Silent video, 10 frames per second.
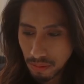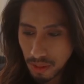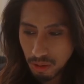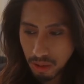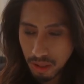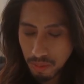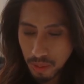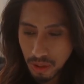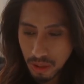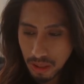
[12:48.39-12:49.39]
That's why this
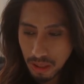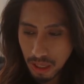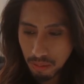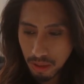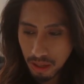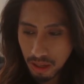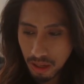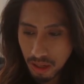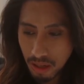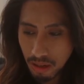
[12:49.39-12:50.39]
person is claiming that
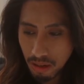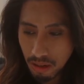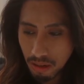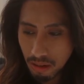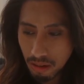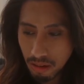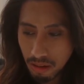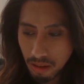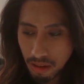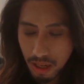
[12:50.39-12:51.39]

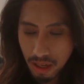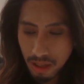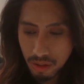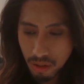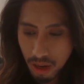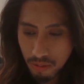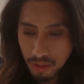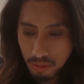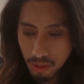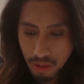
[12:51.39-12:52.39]
they need to have
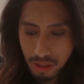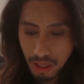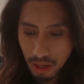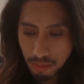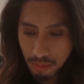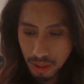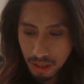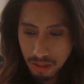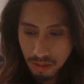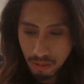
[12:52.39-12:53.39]
some good time
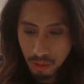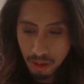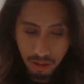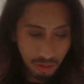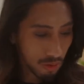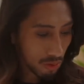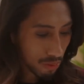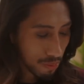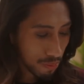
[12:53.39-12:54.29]
because with you